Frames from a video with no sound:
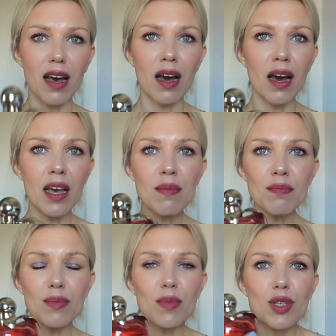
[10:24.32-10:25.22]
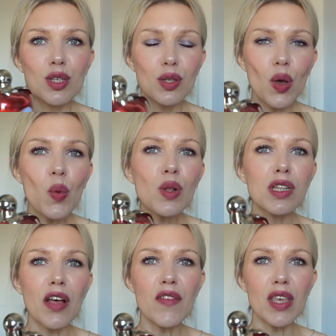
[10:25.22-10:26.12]
I'm so
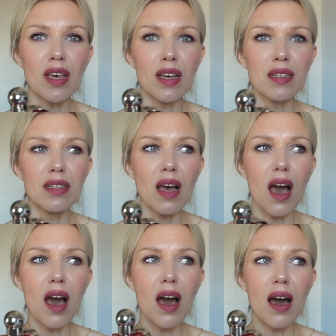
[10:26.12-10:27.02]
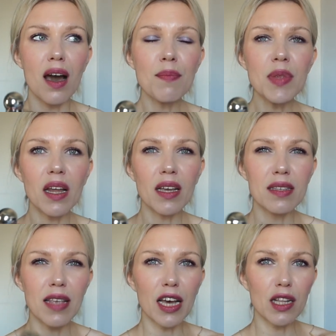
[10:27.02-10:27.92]
loving it. I'm not
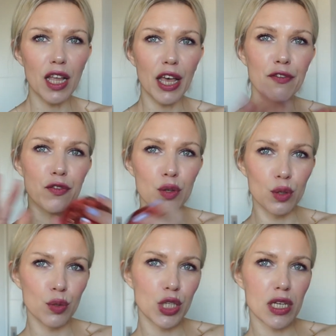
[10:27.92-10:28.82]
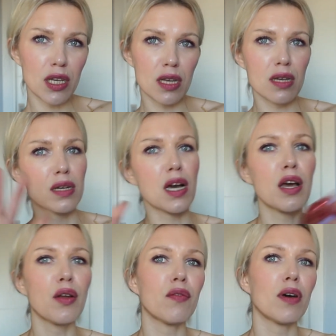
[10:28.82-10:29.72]
exactly a fruity
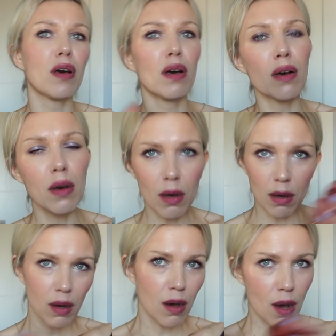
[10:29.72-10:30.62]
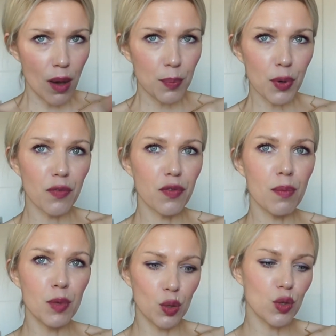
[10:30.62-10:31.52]
kind of a
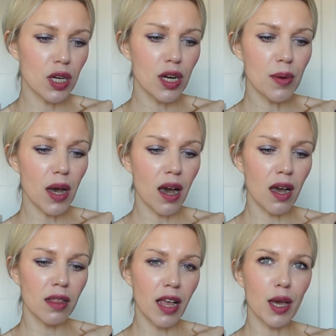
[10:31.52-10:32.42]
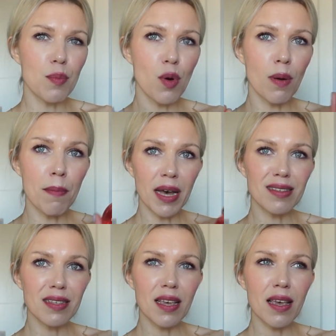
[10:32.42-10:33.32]
perfume user. I like more
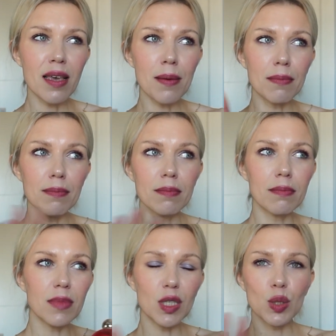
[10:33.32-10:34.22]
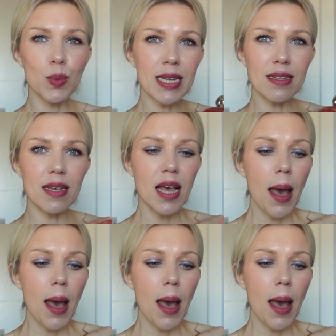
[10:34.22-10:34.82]
musky, sweet.